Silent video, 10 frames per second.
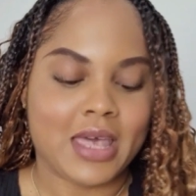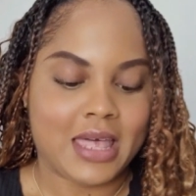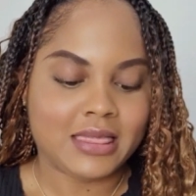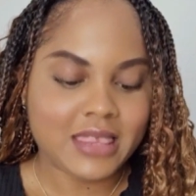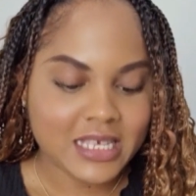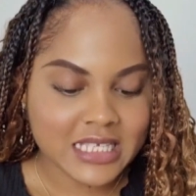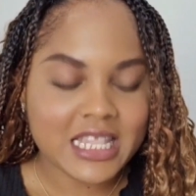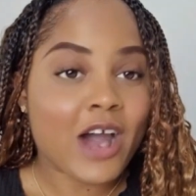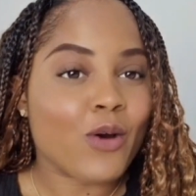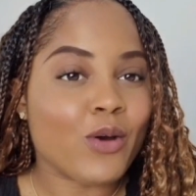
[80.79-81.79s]
this
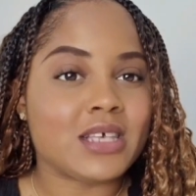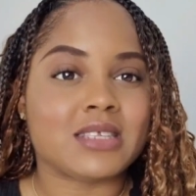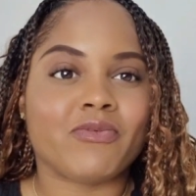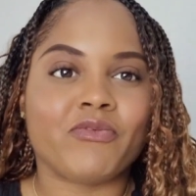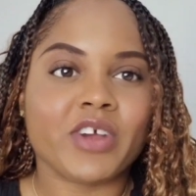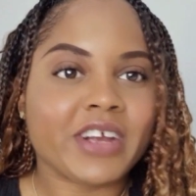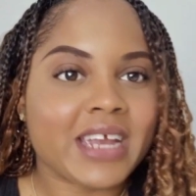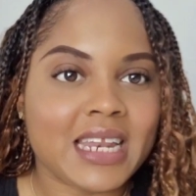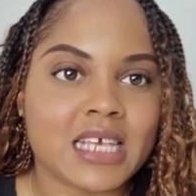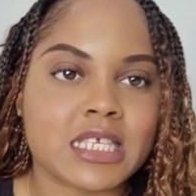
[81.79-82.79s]
now is very
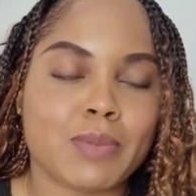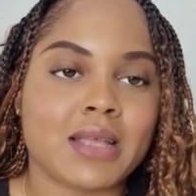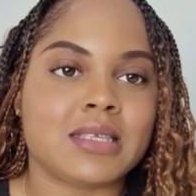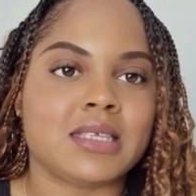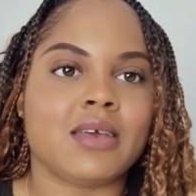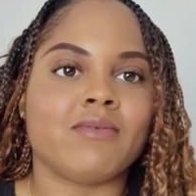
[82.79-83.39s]
inexpensive